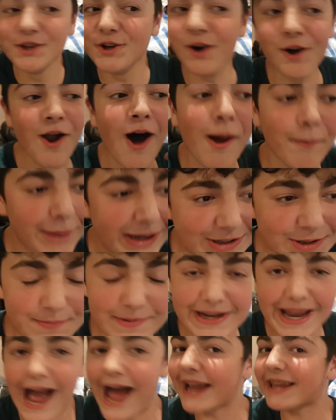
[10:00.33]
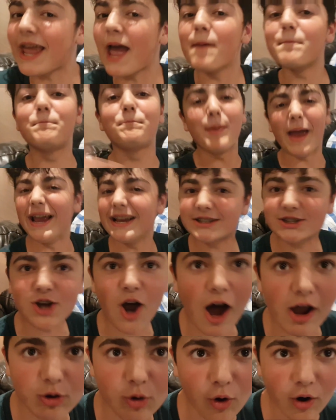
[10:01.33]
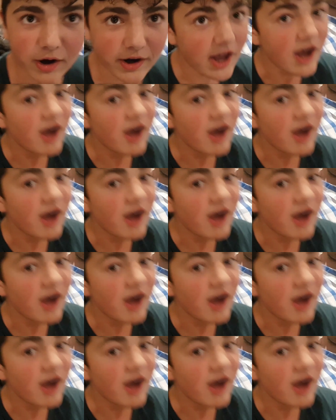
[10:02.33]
You do not mess with me. I get bass, God horn,